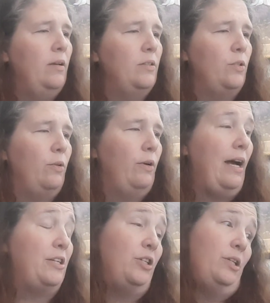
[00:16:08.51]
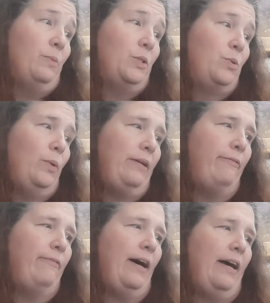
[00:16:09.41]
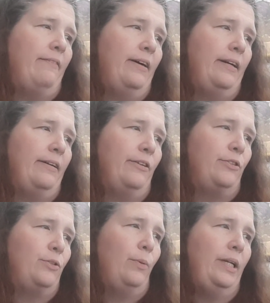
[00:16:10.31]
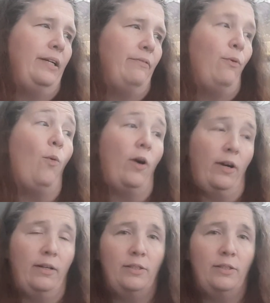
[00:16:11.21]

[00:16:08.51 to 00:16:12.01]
So there was 25 or 24.